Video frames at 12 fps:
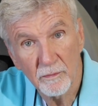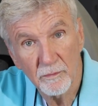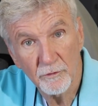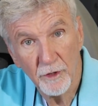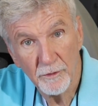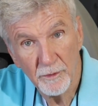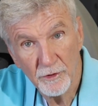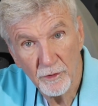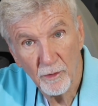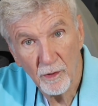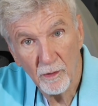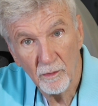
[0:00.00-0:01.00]
transmission
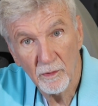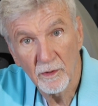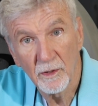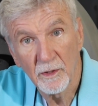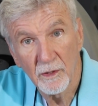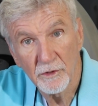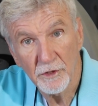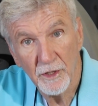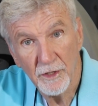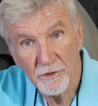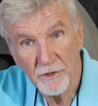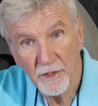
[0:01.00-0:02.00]
oil
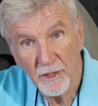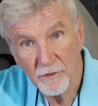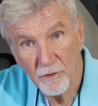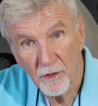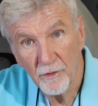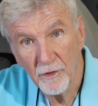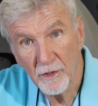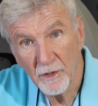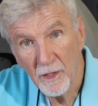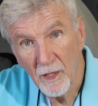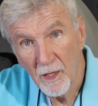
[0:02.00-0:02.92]
change and that sort of thing.